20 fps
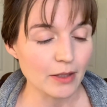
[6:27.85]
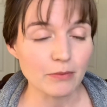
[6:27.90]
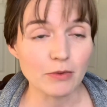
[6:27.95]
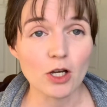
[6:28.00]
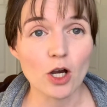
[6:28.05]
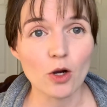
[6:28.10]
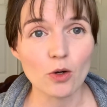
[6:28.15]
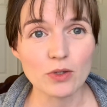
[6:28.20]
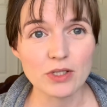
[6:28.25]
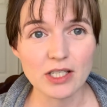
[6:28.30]

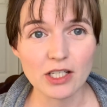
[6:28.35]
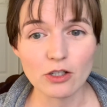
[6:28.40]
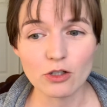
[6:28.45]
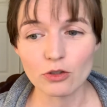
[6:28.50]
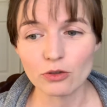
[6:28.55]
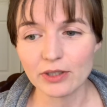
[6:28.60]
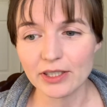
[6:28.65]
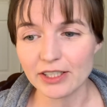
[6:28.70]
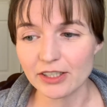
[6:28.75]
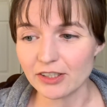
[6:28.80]
Cozy
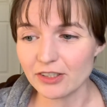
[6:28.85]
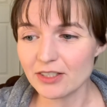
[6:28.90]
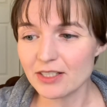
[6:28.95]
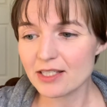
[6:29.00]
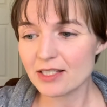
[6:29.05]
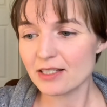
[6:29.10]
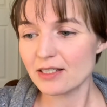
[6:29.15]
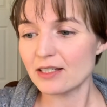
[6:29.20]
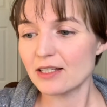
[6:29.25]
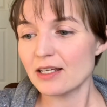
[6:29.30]

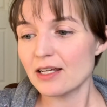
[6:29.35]
Critters,